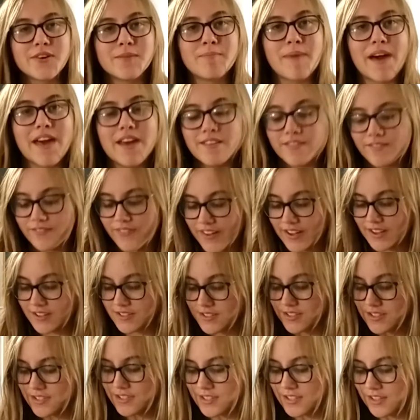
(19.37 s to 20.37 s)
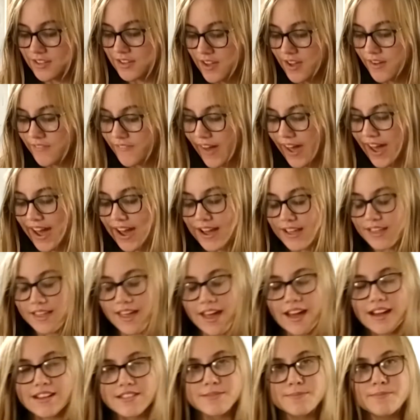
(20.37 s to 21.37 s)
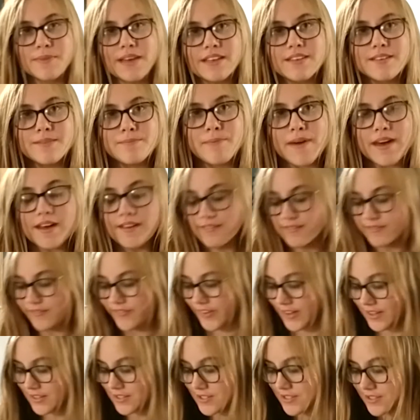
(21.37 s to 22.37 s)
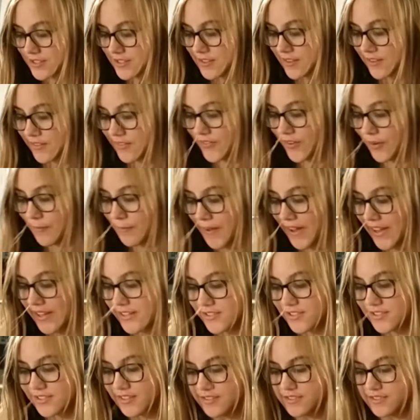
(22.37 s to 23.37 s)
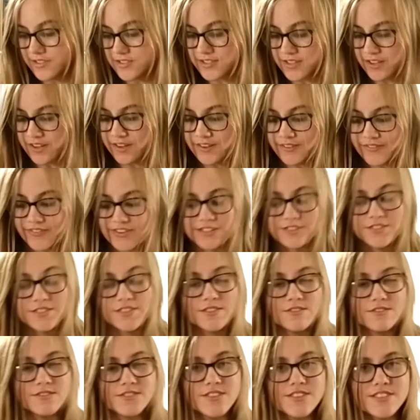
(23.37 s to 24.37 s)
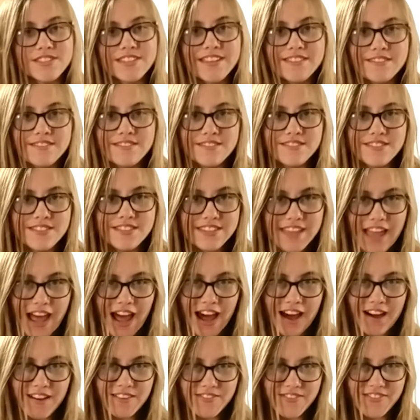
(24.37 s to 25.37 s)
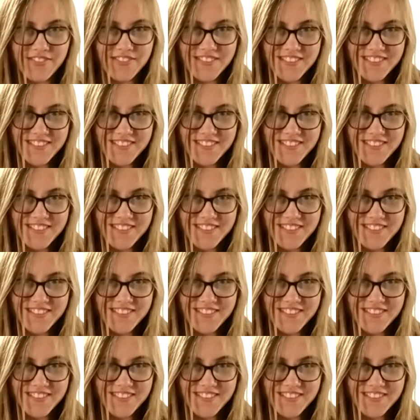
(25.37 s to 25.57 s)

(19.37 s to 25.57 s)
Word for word: benefits. The Act has many benefits for patients, service users and staff.